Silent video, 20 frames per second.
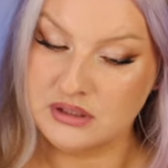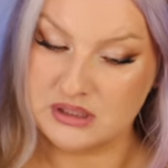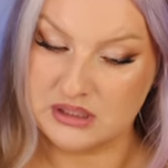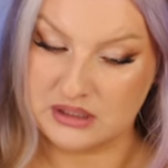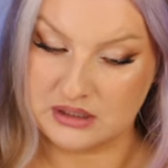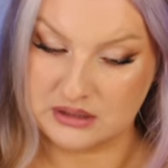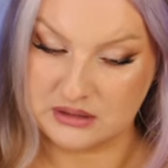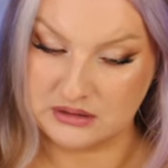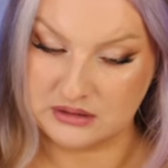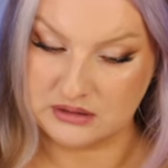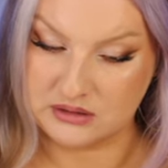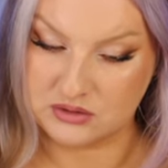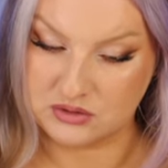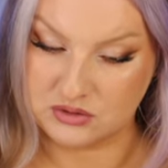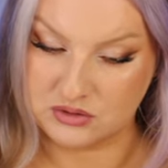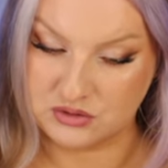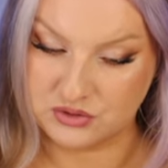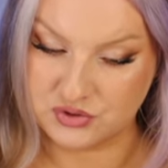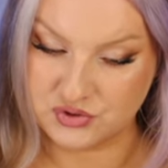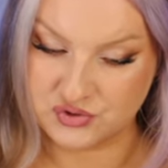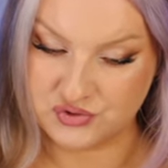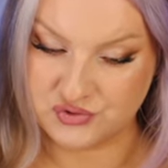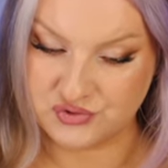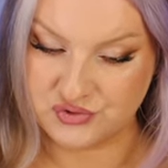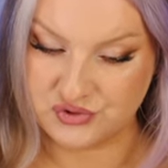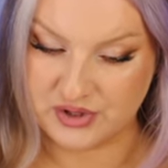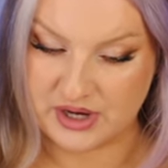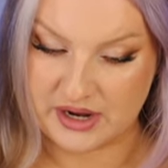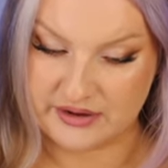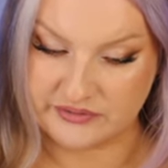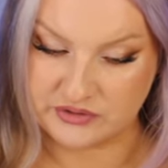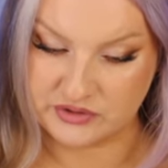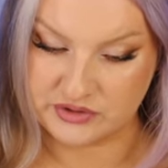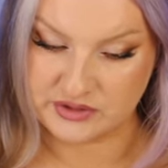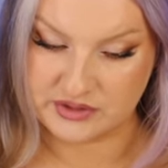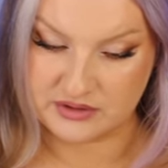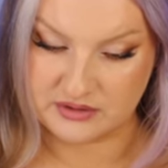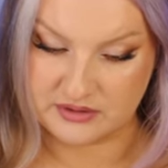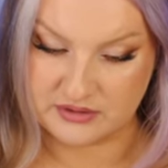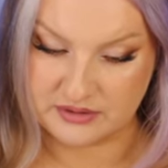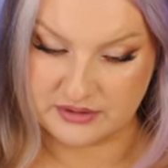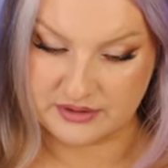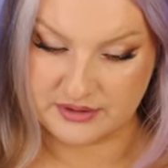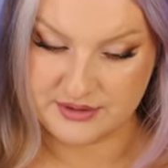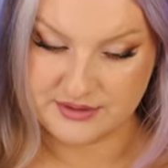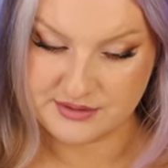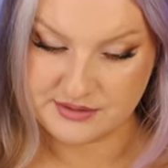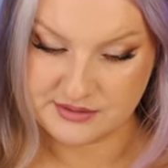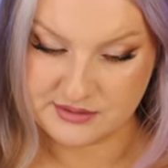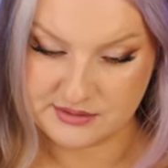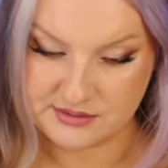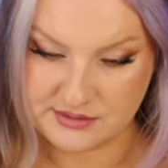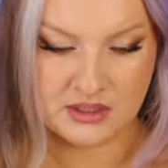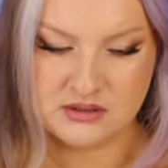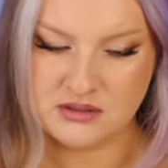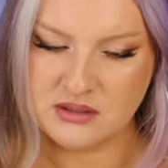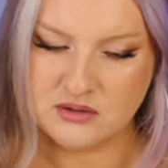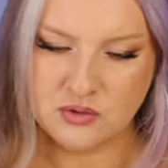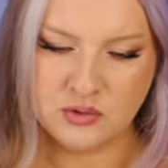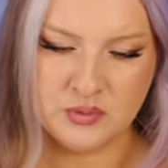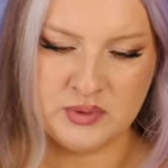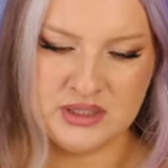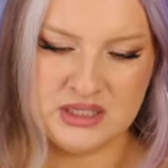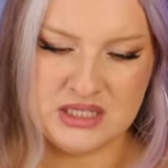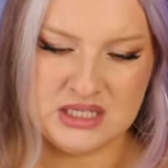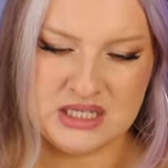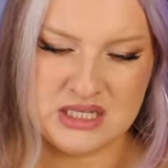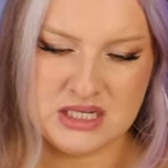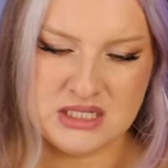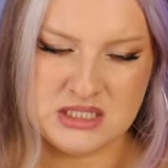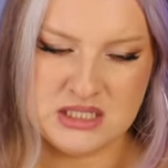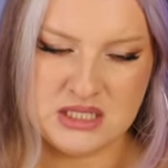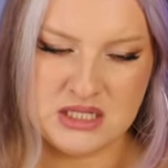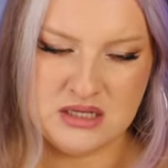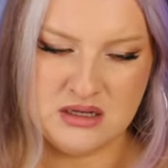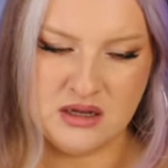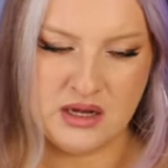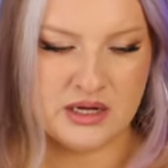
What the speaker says: get a little travel size. Is it normally an EDT?